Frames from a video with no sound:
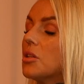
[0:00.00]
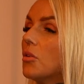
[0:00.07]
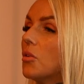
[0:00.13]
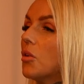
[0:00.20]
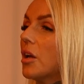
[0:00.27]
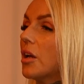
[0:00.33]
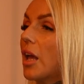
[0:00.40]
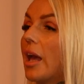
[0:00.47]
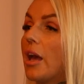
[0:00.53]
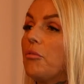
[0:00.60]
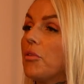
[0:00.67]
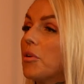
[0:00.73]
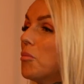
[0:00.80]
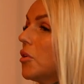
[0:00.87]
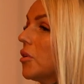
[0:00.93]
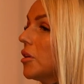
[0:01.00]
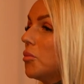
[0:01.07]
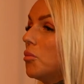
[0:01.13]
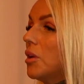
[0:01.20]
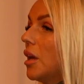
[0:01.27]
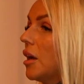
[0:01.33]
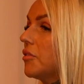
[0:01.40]
And so, like, every
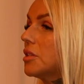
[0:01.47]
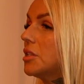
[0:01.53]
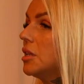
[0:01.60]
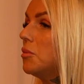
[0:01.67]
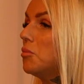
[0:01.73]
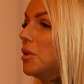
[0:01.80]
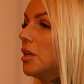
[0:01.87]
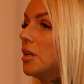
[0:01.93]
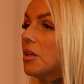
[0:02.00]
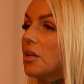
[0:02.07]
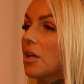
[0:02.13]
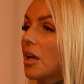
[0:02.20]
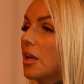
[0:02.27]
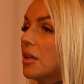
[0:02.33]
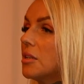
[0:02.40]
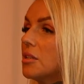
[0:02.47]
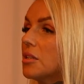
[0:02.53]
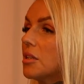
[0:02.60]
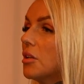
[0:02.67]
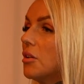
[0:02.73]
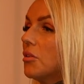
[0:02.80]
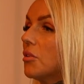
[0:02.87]
morning we have a team meeting,
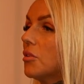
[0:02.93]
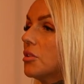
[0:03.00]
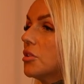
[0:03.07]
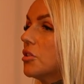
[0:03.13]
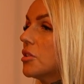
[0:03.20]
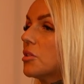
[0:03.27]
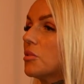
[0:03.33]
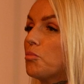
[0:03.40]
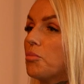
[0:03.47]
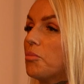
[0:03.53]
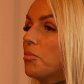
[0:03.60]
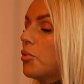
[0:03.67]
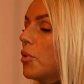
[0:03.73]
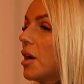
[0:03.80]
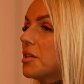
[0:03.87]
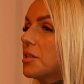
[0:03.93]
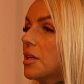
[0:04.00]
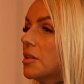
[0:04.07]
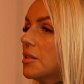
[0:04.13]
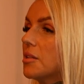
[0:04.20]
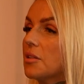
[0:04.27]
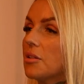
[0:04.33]
and, you know, it's just
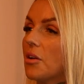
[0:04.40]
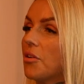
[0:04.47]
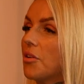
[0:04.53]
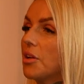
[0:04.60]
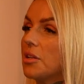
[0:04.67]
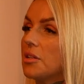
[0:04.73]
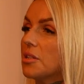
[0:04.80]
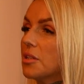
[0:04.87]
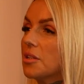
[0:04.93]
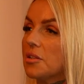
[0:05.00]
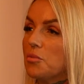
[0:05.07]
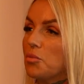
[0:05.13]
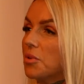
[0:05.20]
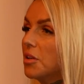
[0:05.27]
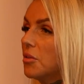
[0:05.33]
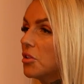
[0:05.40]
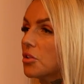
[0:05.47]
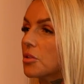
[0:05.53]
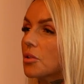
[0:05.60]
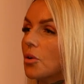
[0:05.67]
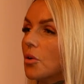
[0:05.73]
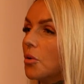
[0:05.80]
process oriented. We
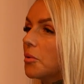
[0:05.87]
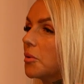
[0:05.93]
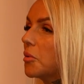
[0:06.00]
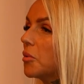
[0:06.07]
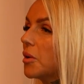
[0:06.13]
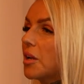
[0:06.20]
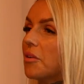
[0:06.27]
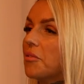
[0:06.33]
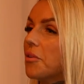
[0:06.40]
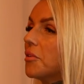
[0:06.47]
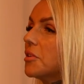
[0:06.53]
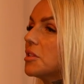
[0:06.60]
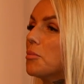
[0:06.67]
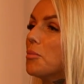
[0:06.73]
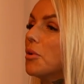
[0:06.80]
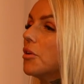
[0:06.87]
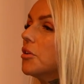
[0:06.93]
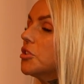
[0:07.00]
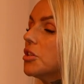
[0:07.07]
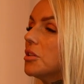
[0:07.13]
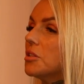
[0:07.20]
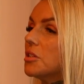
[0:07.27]
just go with whatever is
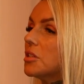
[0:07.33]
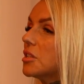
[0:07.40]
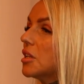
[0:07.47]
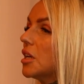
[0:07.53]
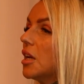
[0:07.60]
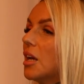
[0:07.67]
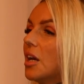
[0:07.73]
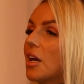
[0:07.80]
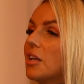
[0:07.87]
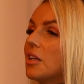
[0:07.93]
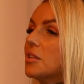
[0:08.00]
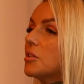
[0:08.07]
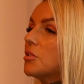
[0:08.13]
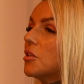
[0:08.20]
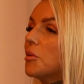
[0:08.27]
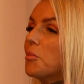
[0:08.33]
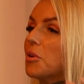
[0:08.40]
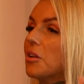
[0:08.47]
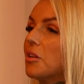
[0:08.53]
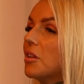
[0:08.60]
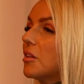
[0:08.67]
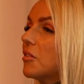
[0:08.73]
emergent, and it's
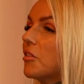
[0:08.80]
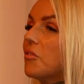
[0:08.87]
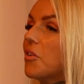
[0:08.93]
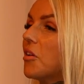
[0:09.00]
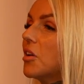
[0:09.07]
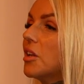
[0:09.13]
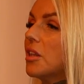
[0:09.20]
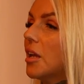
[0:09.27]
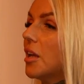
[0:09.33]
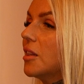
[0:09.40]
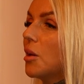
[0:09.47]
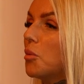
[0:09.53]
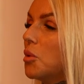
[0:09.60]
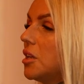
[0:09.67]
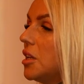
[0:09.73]
normally the very thing